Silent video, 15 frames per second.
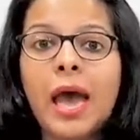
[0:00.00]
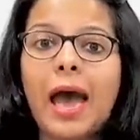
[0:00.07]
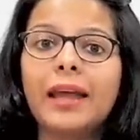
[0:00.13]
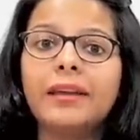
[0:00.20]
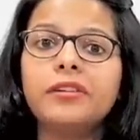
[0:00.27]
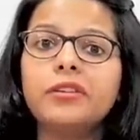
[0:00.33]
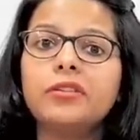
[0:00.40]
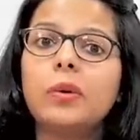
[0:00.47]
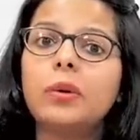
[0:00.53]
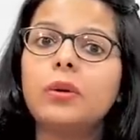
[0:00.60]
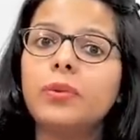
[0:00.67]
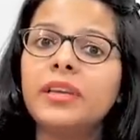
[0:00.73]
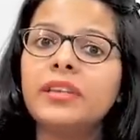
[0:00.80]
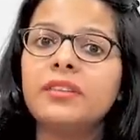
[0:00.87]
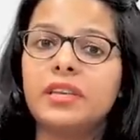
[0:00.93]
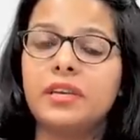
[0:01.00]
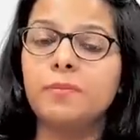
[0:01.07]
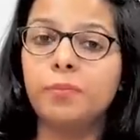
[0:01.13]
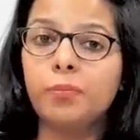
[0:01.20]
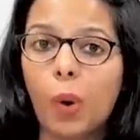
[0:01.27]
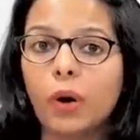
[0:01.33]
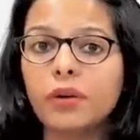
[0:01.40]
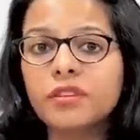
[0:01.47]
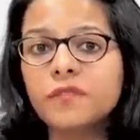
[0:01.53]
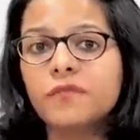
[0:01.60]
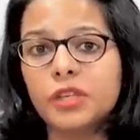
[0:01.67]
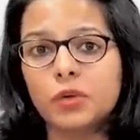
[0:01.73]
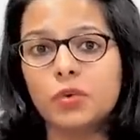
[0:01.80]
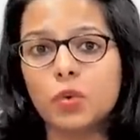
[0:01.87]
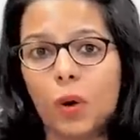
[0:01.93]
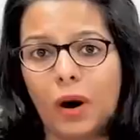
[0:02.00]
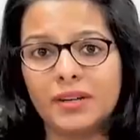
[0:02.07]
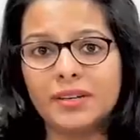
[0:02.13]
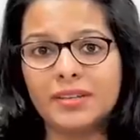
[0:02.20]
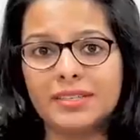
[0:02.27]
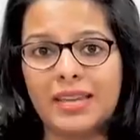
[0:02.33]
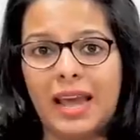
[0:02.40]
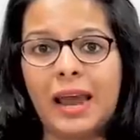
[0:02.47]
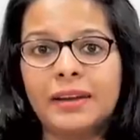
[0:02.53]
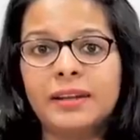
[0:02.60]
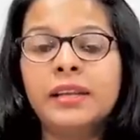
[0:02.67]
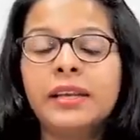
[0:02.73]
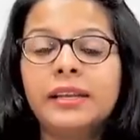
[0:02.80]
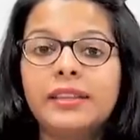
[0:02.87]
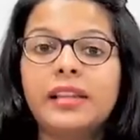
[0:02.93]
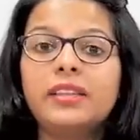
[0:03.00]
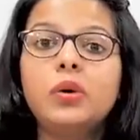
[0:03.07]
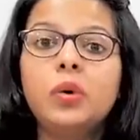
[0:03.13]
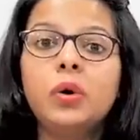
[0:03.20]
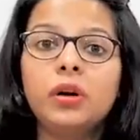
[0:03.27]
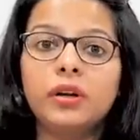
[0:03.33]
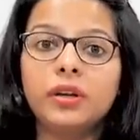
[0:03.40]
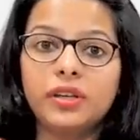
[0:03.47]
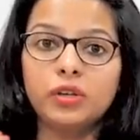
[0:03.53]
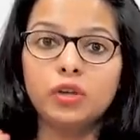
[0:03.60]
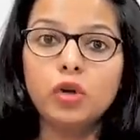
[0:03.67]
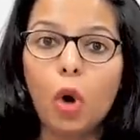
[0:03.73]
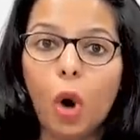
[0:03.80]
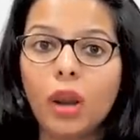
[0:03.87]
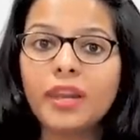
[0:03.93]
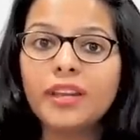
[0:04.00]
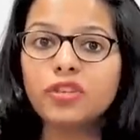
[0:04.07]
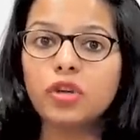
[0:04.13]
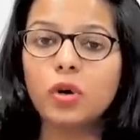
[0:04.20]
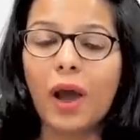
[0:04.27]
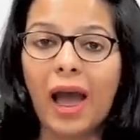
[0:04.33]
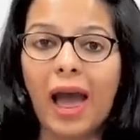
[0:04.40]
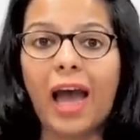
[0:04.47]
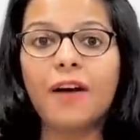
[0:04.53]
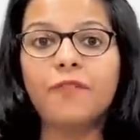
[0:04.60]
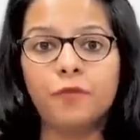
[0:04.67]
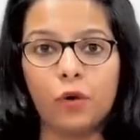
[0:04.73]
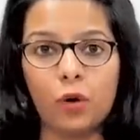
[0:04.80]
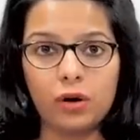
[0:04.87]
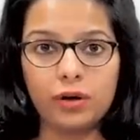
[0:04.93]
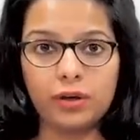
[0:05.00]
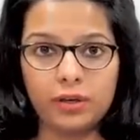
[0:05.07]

And it is always important for you to understand that the knowledge you have